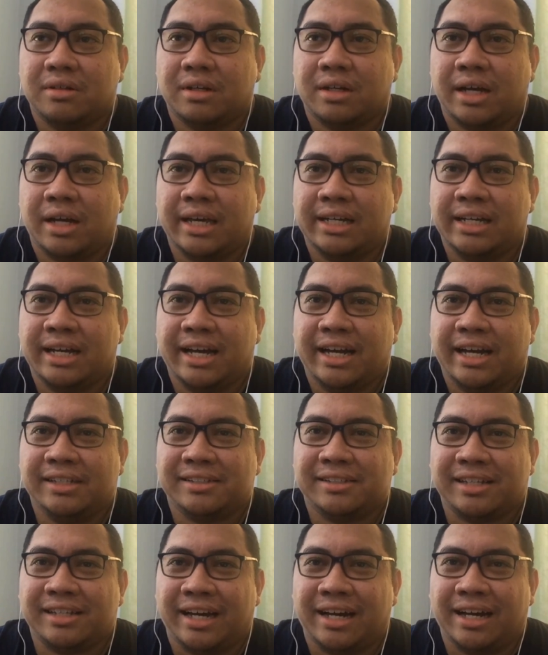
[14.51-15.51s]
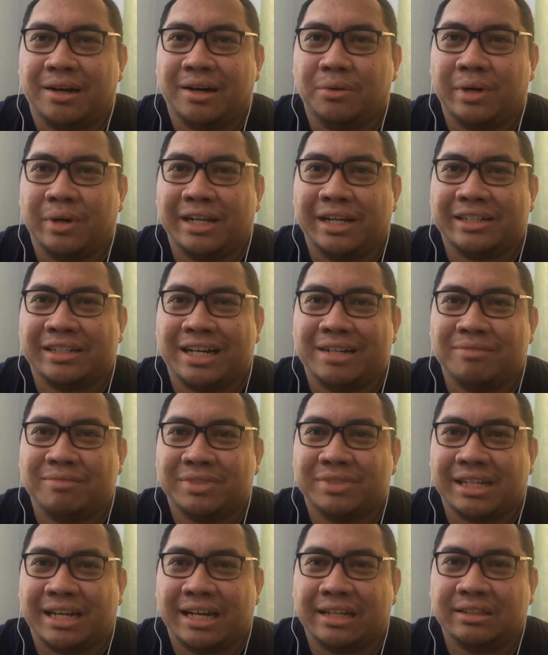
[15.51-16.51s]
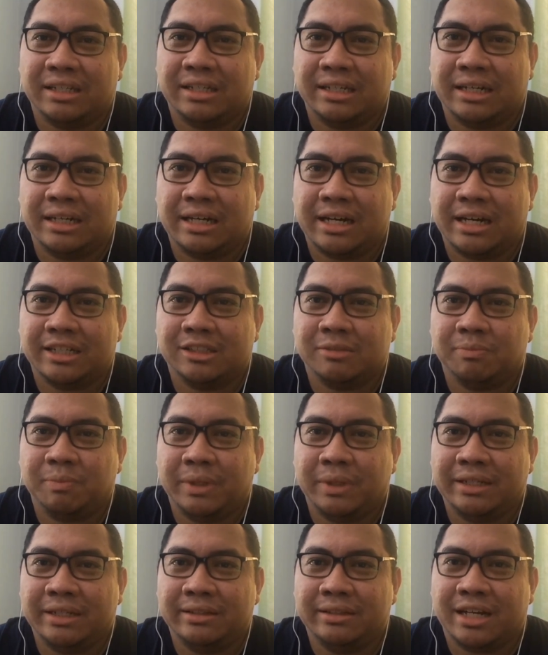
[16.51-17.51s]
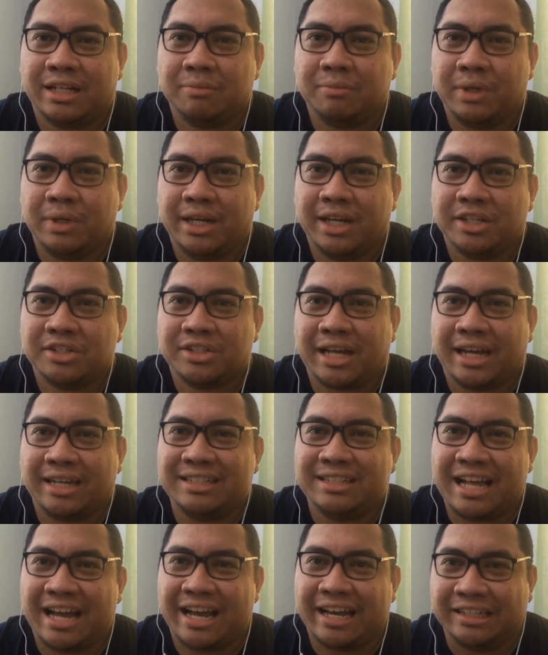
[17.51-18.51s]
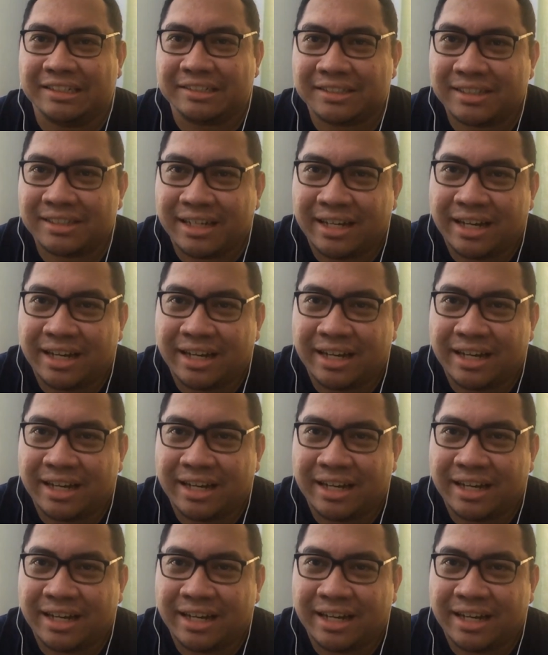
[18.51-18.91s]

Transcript: Hi guys, welcome sa ating SPIN.ph Sidelines.